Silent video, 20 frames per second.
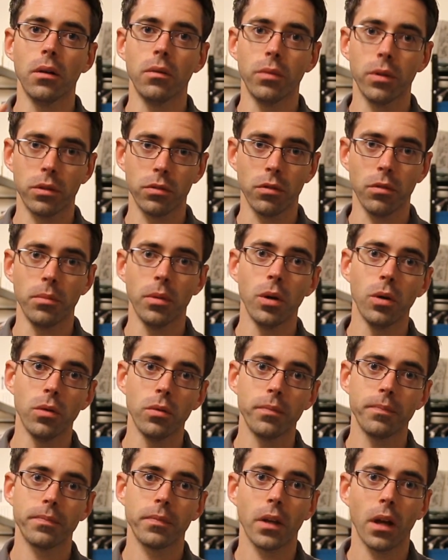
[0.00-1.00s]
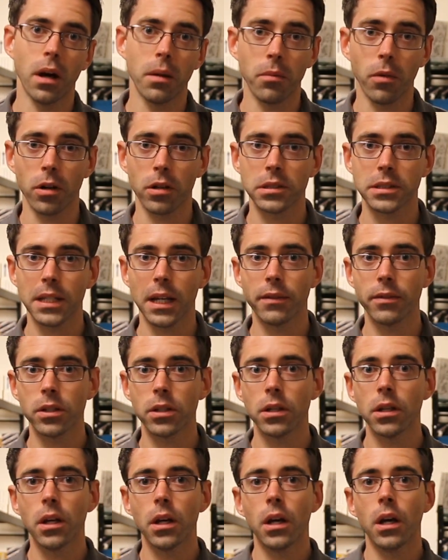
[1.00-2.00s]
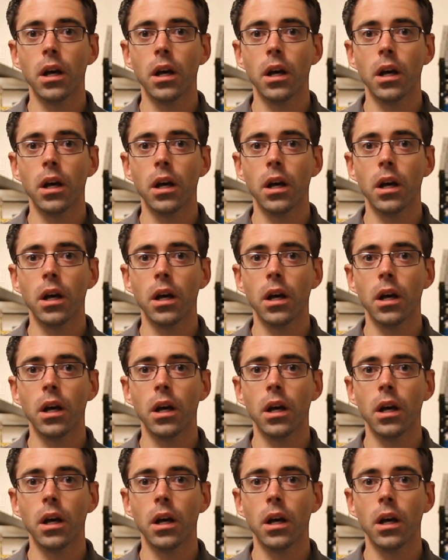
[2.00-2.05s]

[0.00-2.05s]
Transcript: with remote on Mark 7.